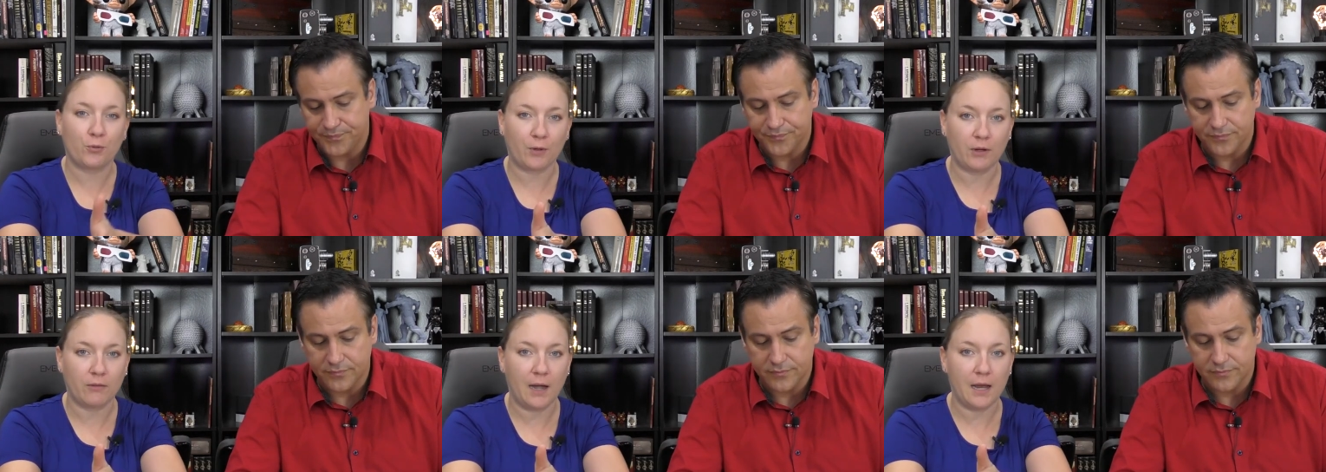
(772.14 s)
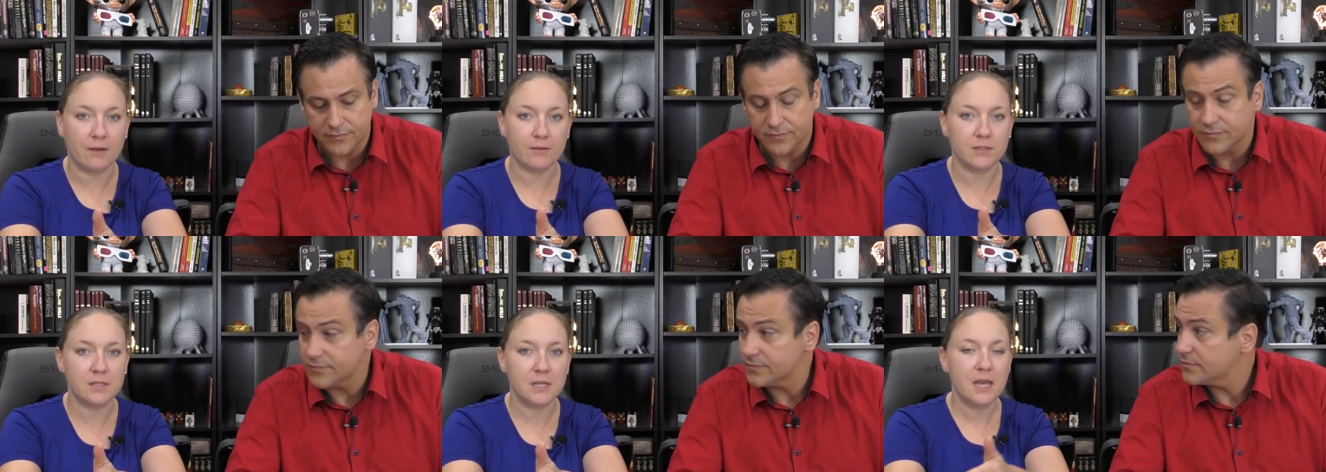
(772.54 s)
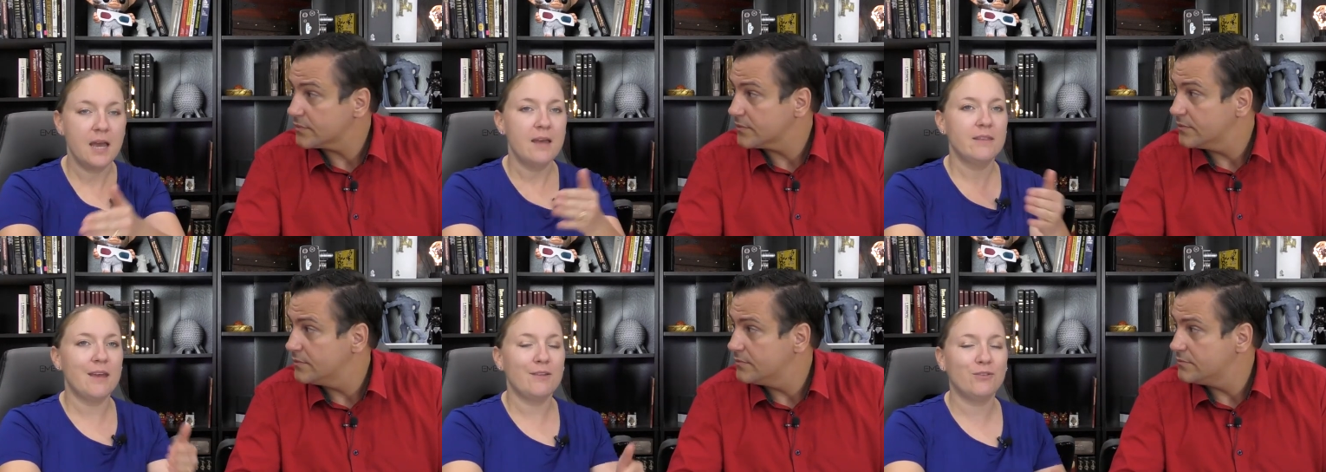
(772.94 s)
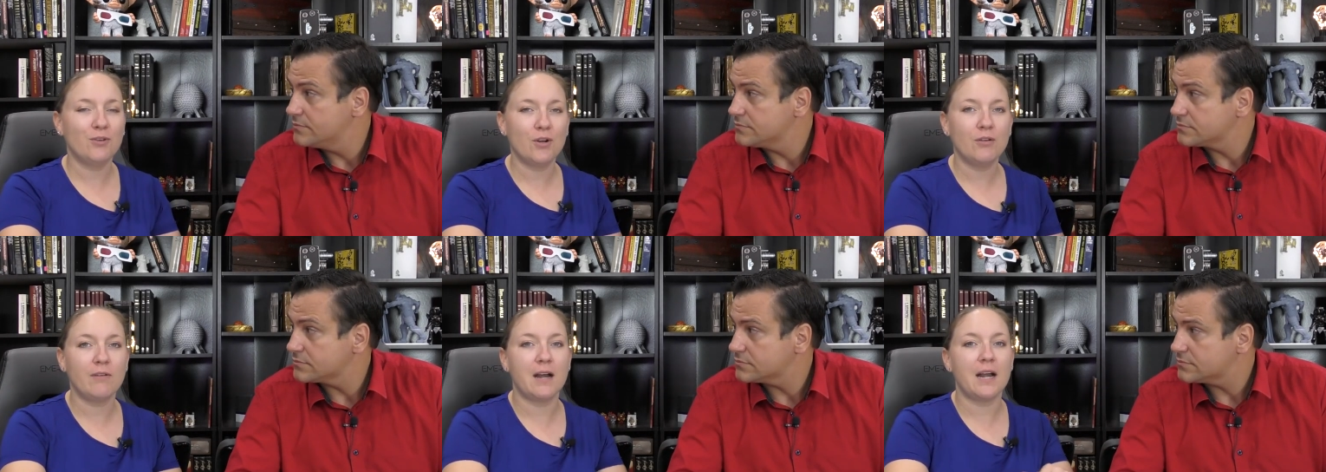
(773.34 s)
Speaker 1: three rounds. That
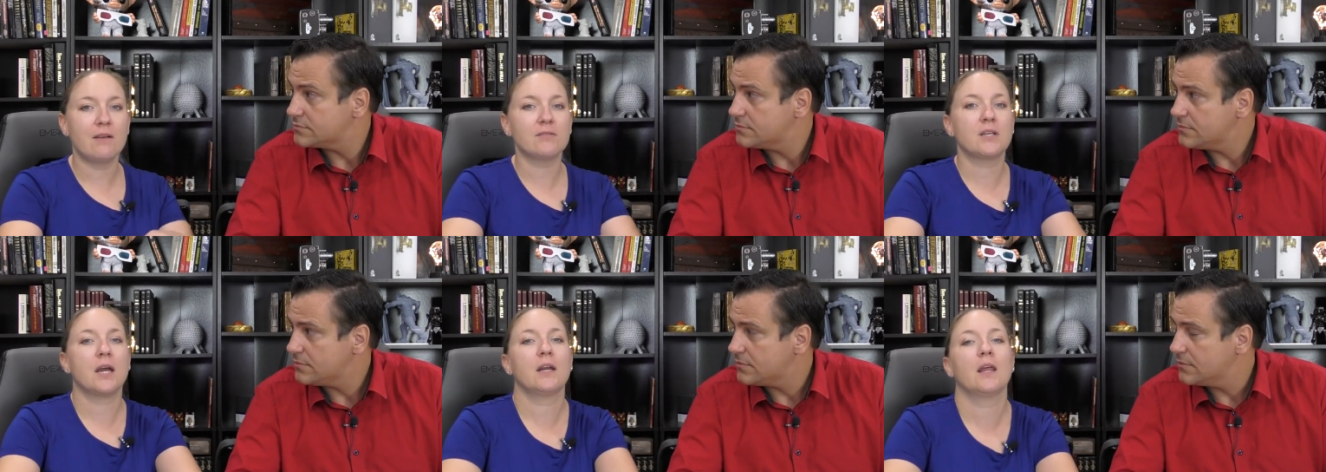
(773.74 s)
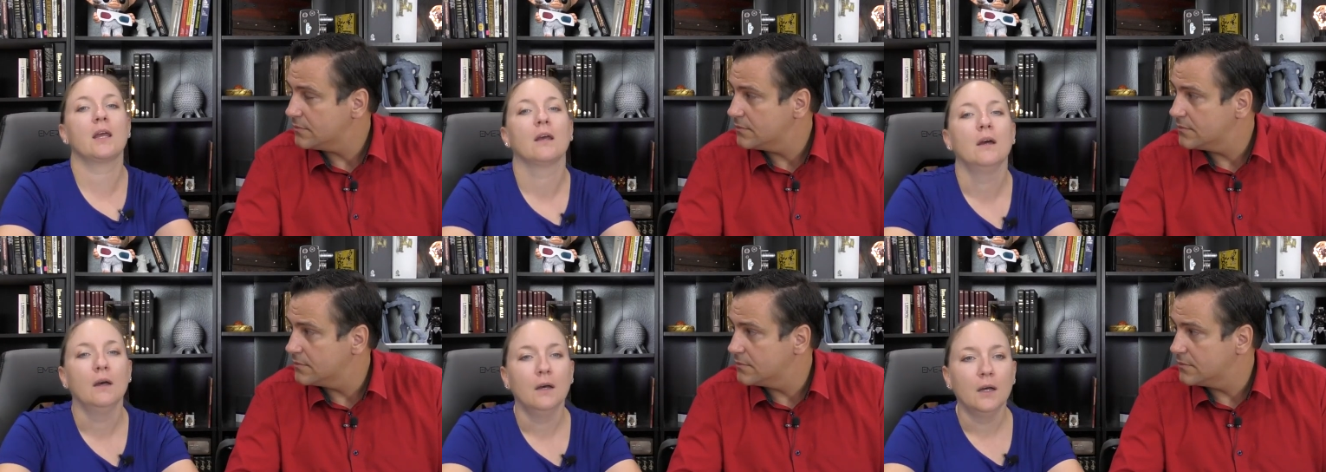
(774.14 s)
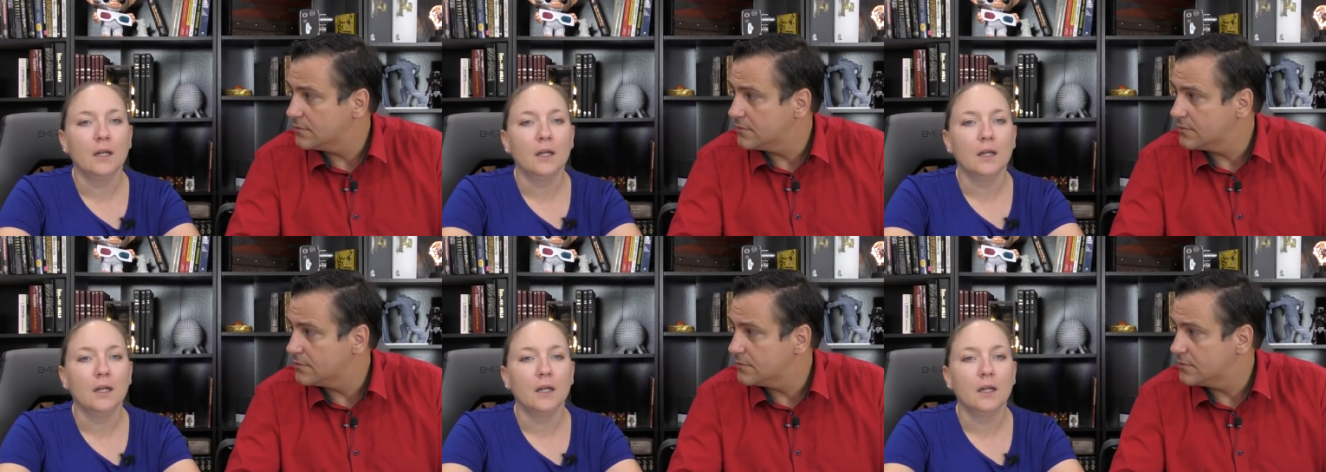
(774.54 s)
third round I was kind of like